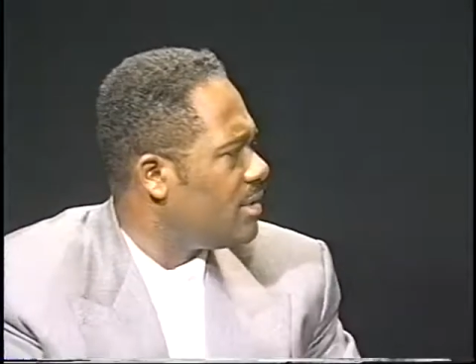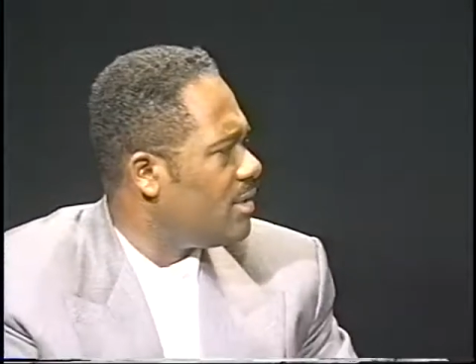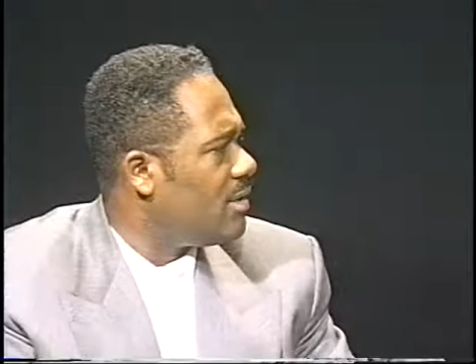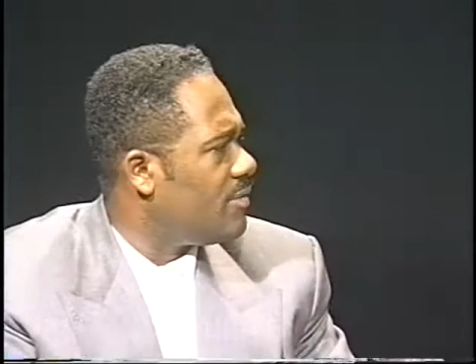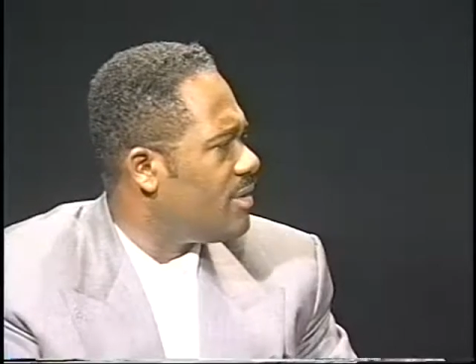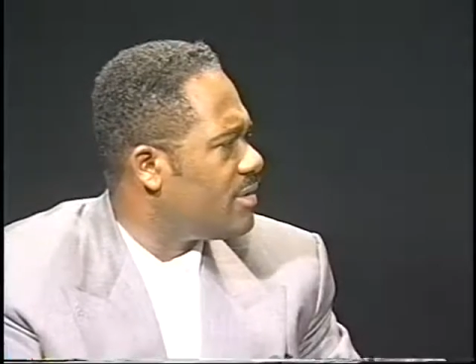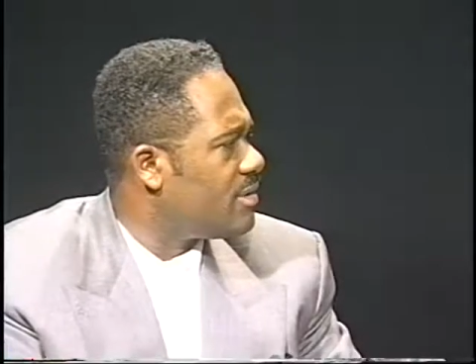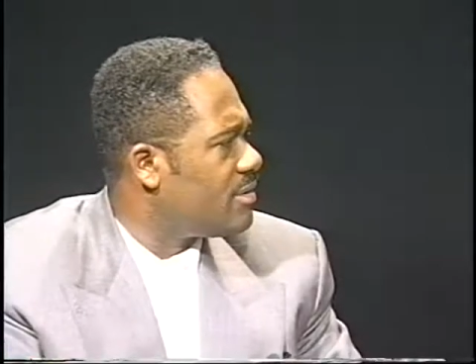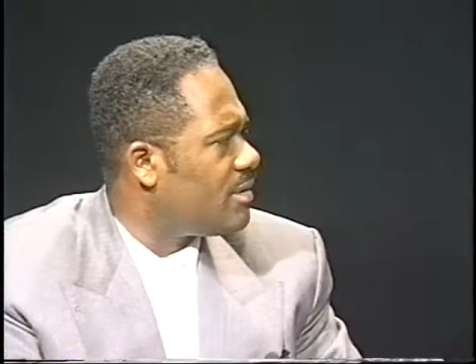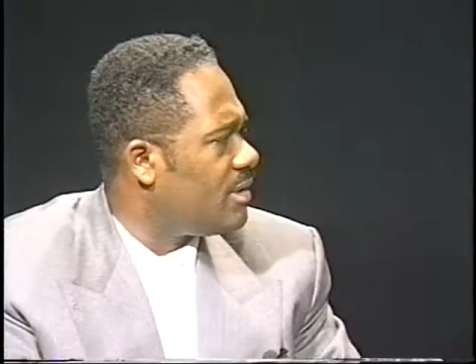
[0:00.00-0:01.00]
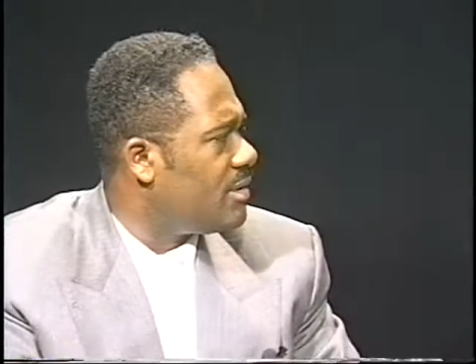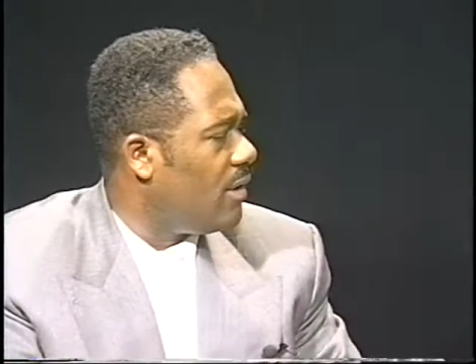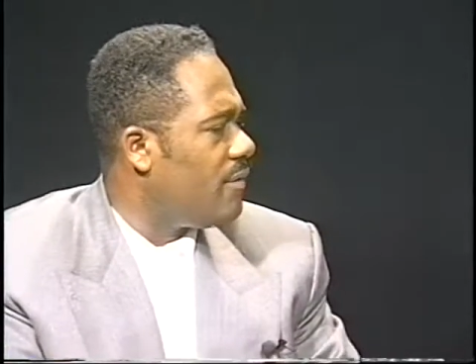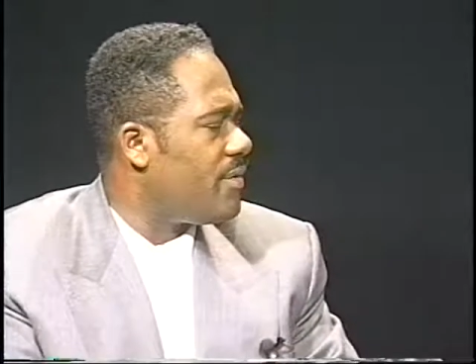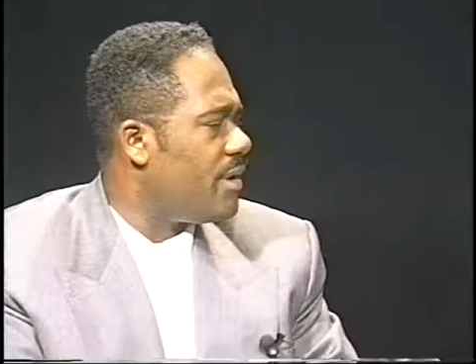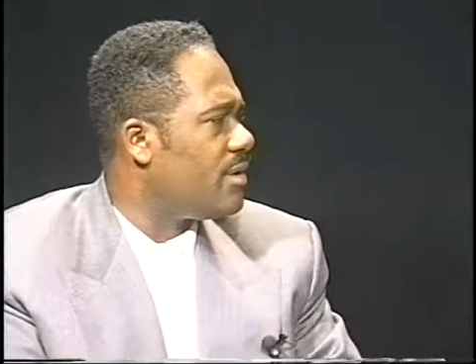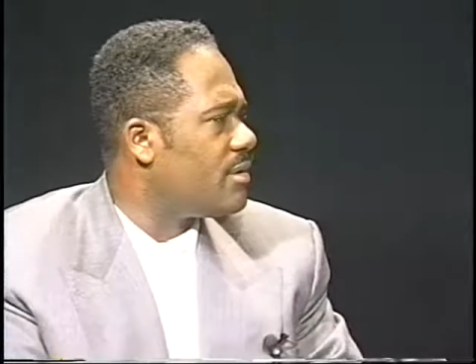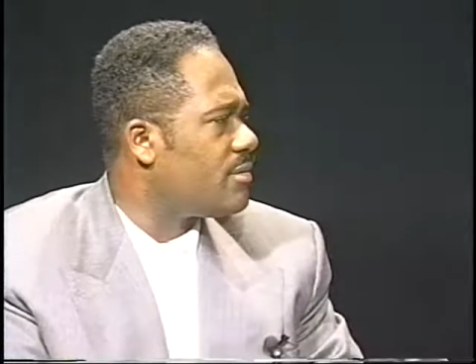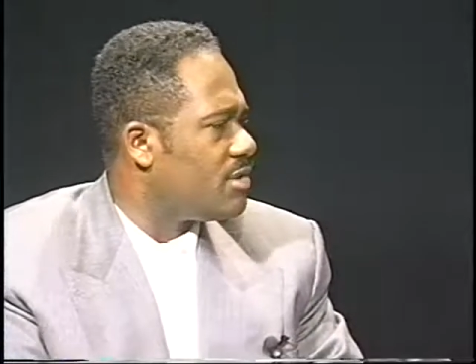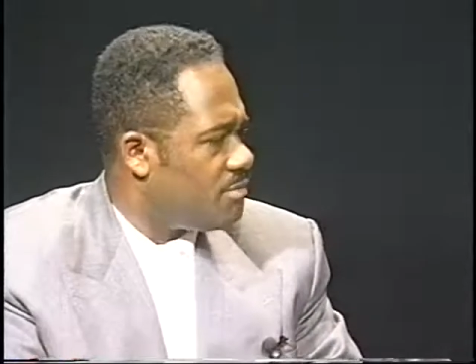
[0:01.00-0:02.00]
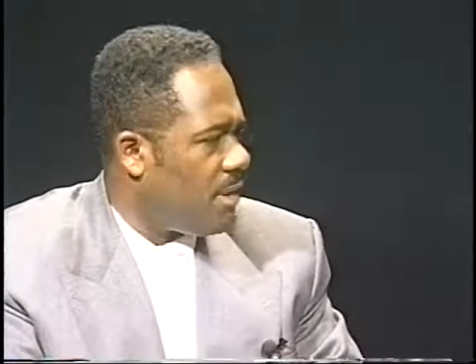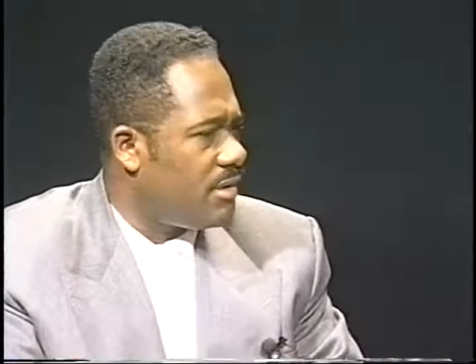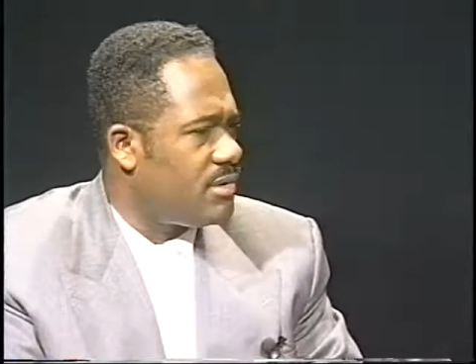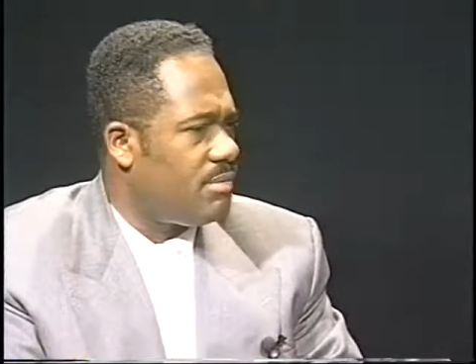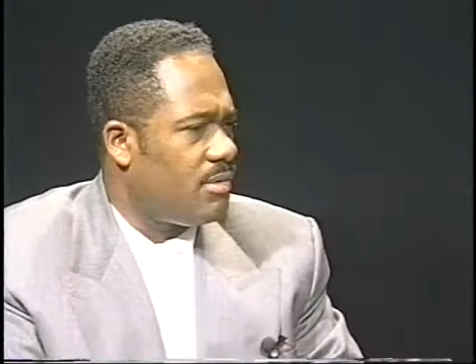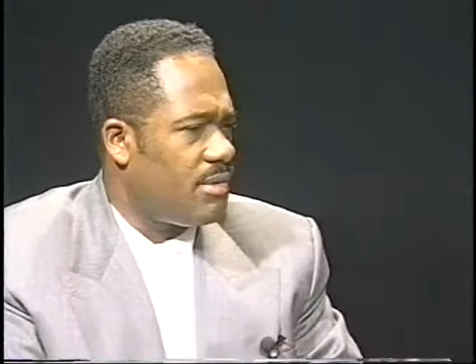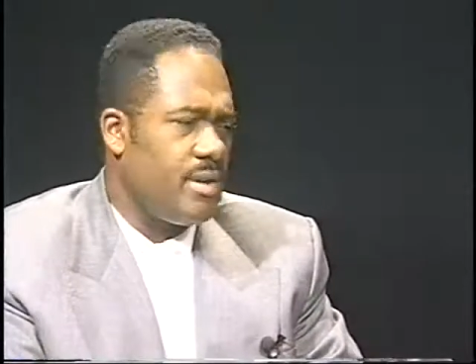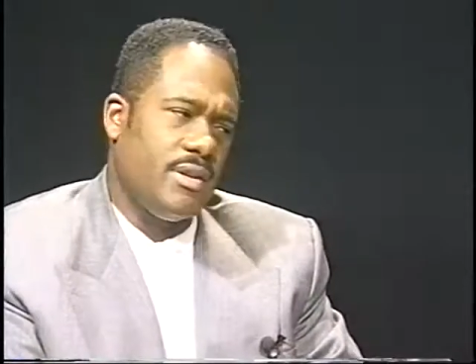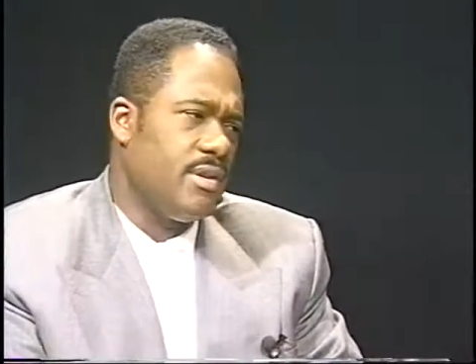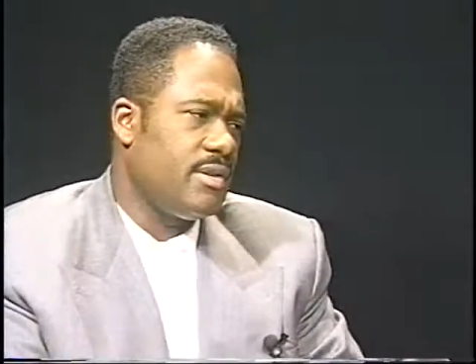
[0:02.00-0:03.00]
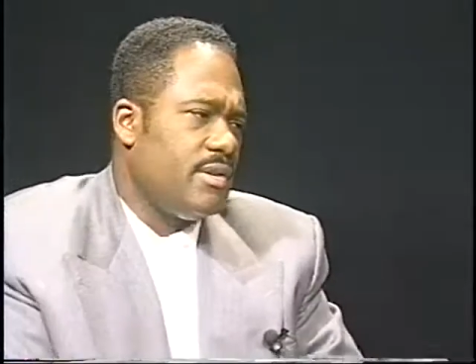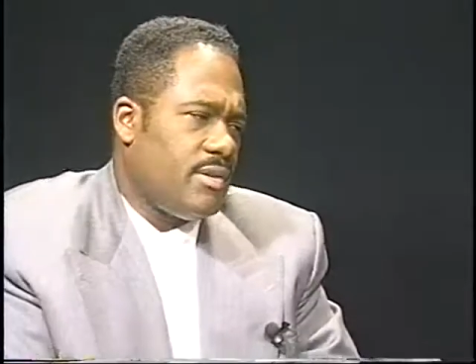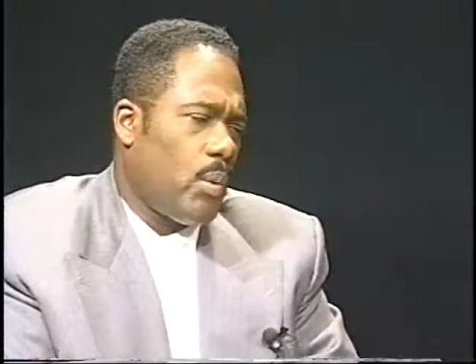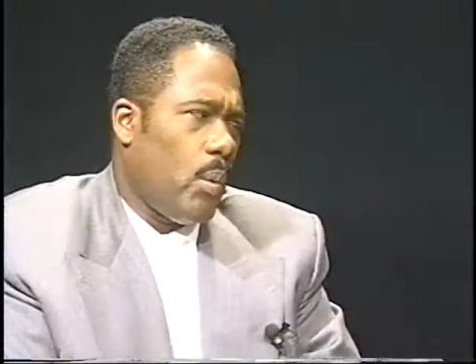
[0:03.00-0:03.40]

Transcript: you know, this adult thing, this responsible thing, this is,